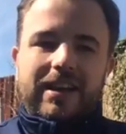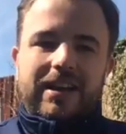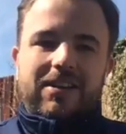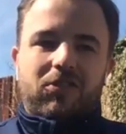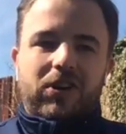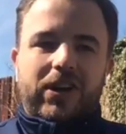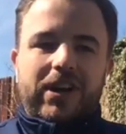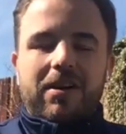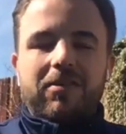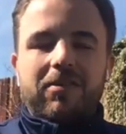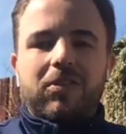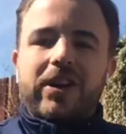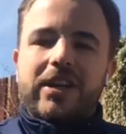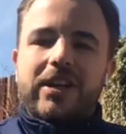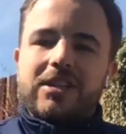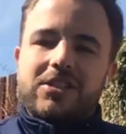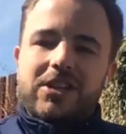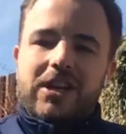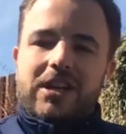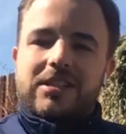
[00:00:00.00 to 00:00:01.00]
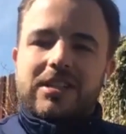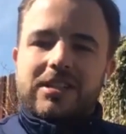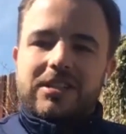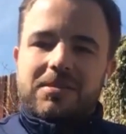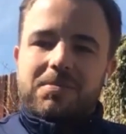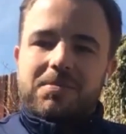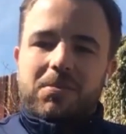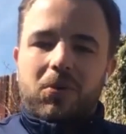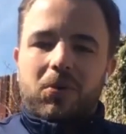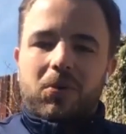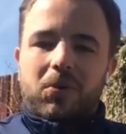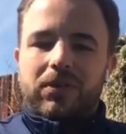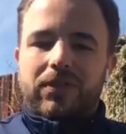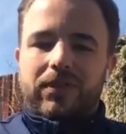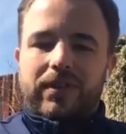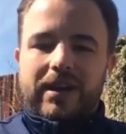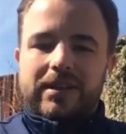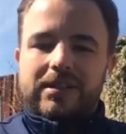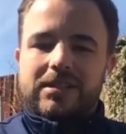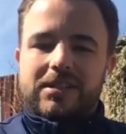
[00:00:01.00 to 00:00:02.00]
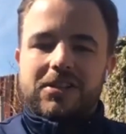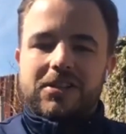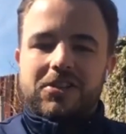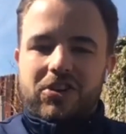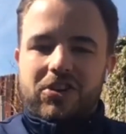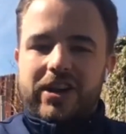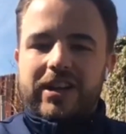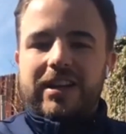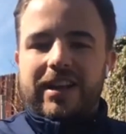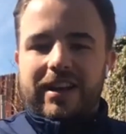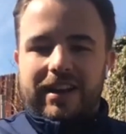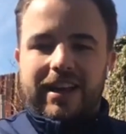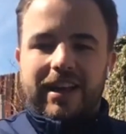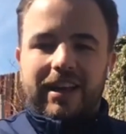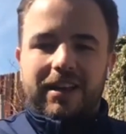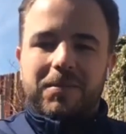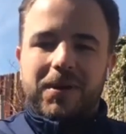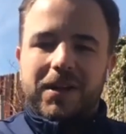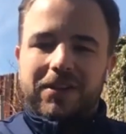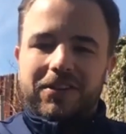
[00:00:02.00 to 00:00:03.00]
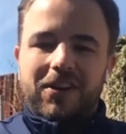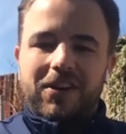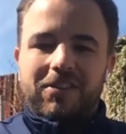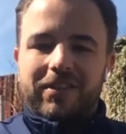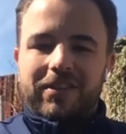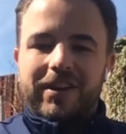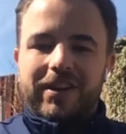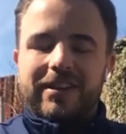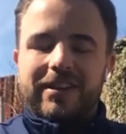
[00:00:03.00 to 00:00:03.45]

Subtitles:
recovery is just as important as the training element of it.